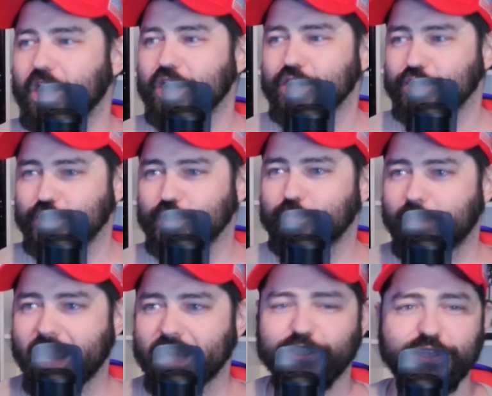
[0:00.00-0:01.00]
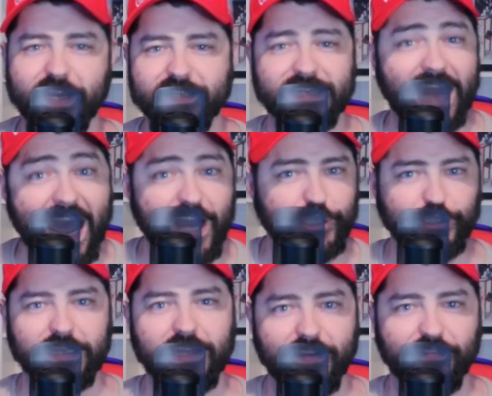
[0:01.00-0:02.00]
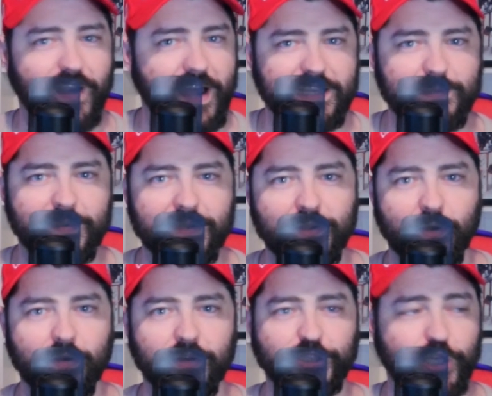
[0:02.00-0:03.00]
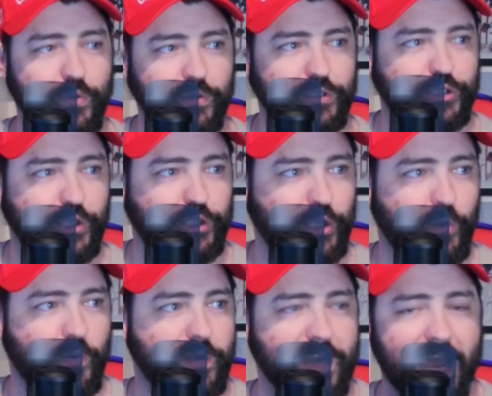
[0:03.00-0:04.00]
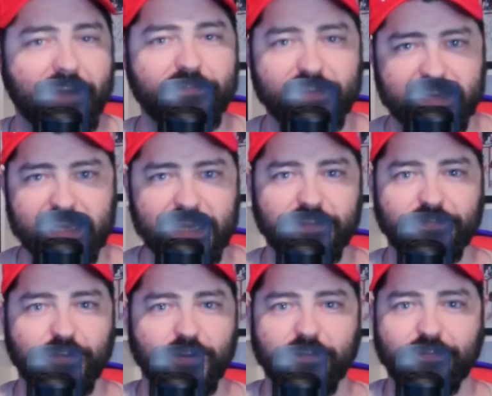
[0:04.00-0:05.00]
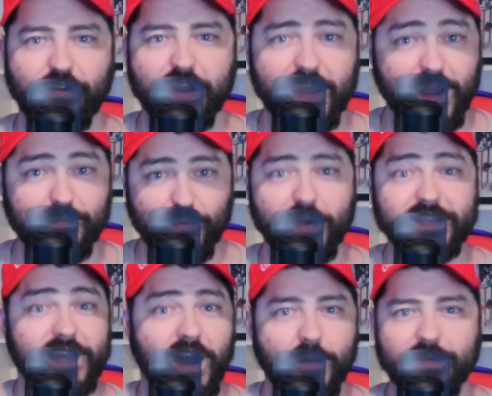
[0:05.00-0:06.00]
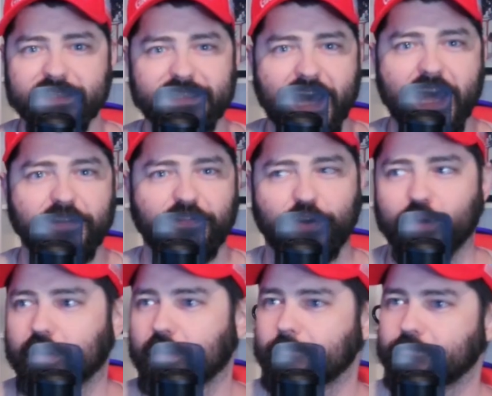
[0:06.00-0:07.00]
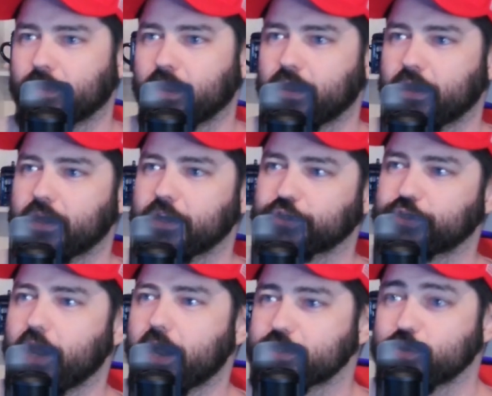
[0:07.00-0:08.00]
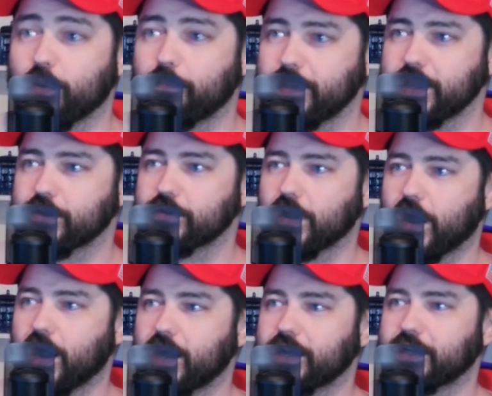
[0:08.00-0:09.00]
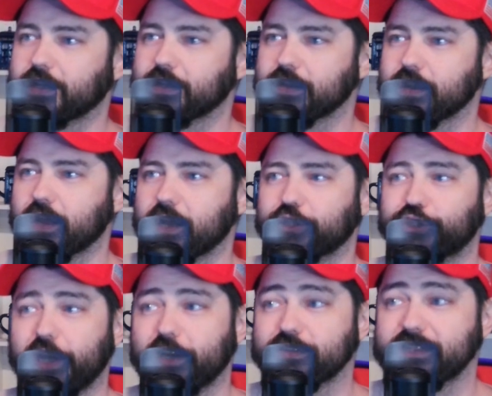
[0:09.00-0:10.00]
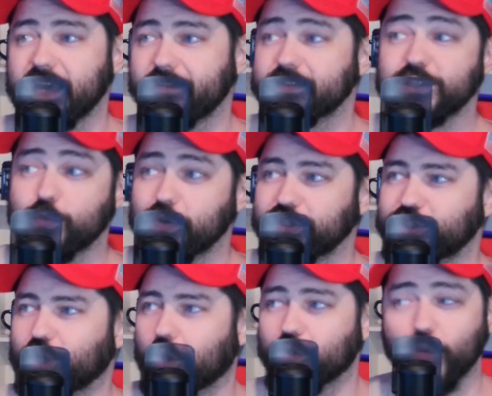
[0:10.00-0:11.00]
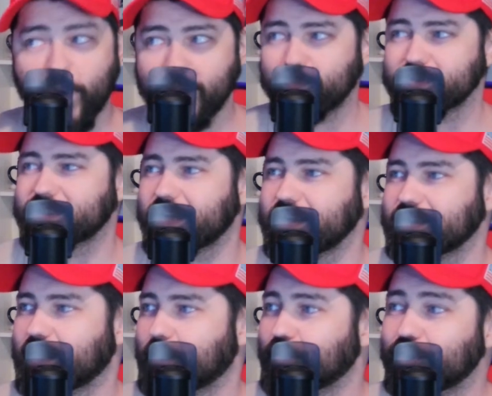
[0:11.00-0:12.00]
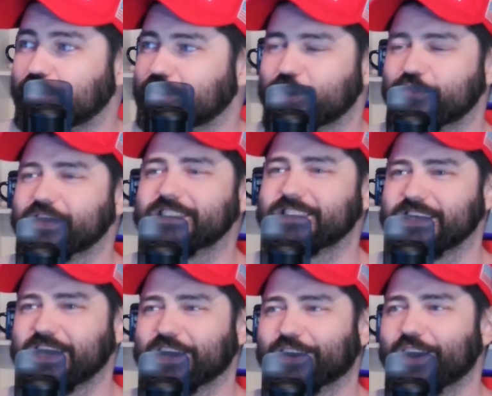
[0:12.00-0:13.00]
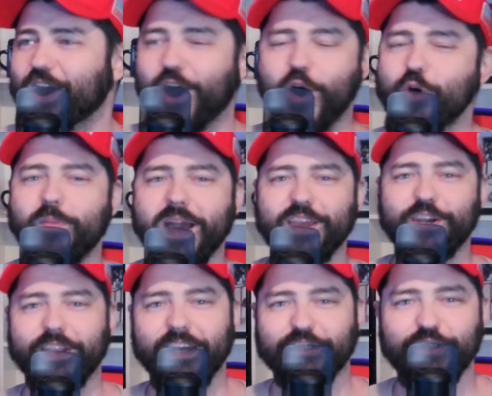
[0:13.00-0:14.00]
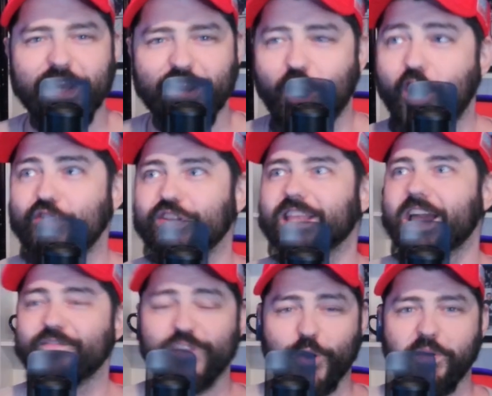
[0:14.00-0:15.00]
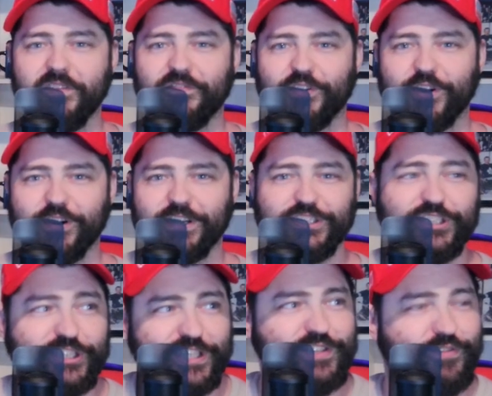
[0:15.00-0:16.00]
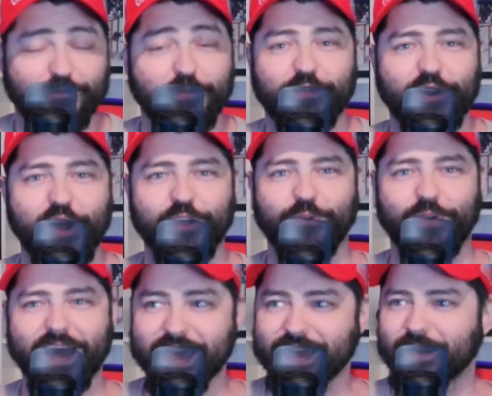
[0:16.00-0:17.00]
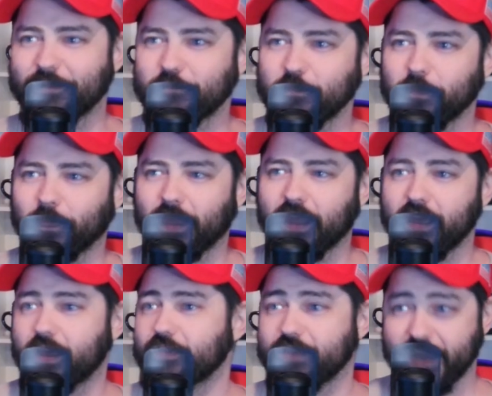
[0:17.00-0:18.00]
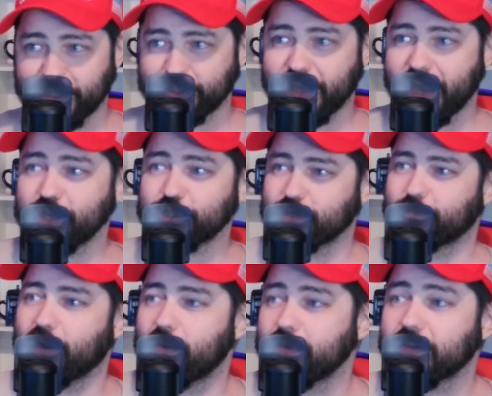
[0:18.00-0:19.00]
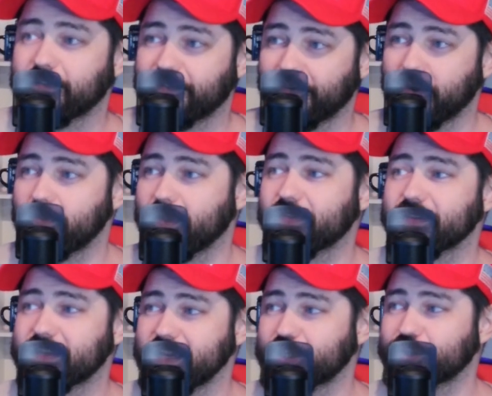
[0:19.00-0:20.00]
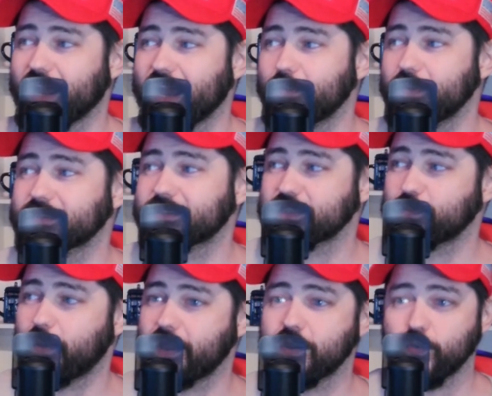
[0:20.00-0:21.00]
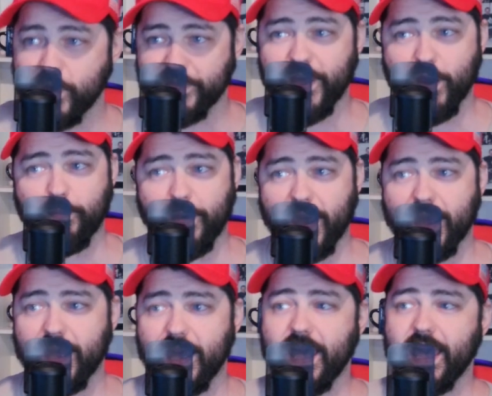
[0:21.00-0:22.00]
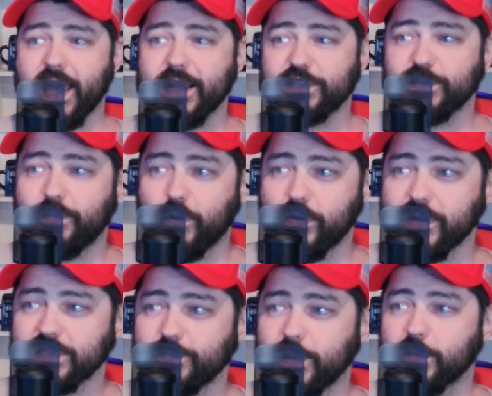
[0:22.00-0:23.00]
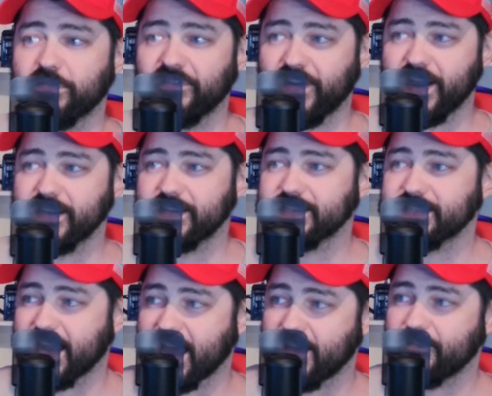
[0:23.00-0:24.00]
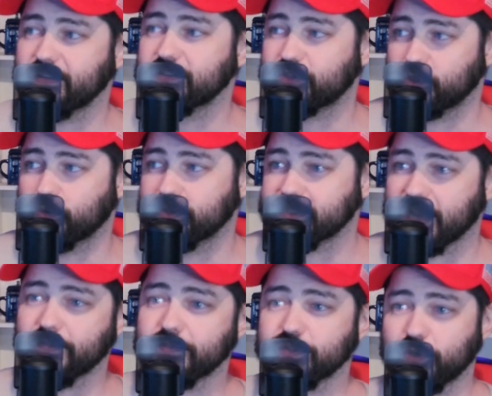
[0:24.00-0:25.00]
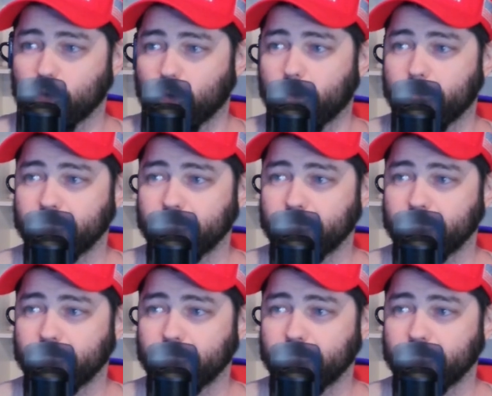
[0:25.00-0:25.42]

Too bad she doesn't actually love her husband, or she wouldn't have the need for a young boy's cum inside of her. She also appeared on Channel 7's quiz show, The 1% Club, earlier this year. Oh my goodness, she had all the life going for her and she just threw it all away. The education department confirmed that the teacher had been suspended without pay and support is being provided to staff and students at the school.